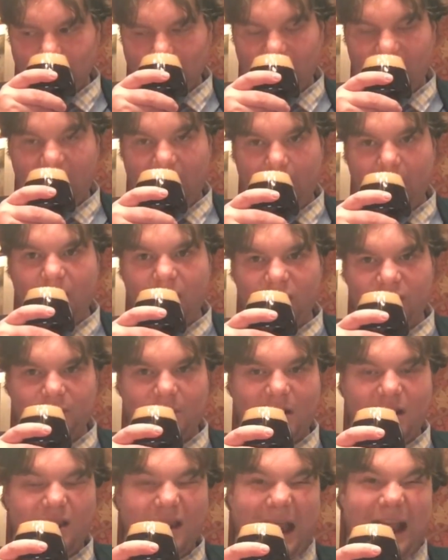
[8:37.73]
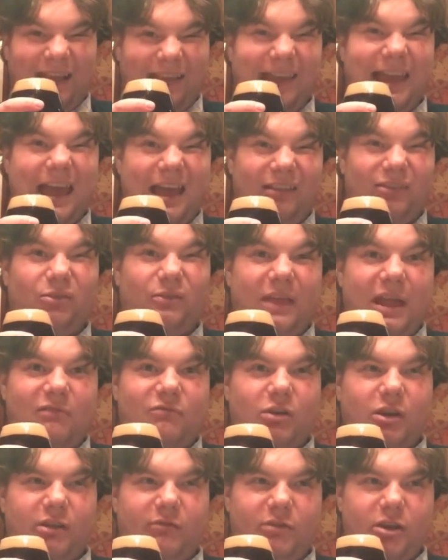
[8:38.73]
Yeah, marshmallow, that, yeah, sort of that
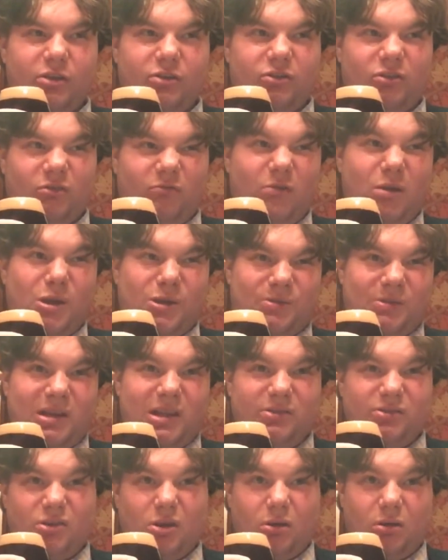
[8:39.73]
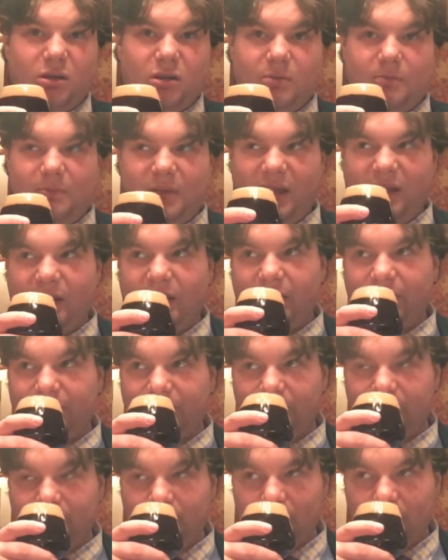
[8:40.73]
Rocky Road marshmallow, chocolate, peanuts.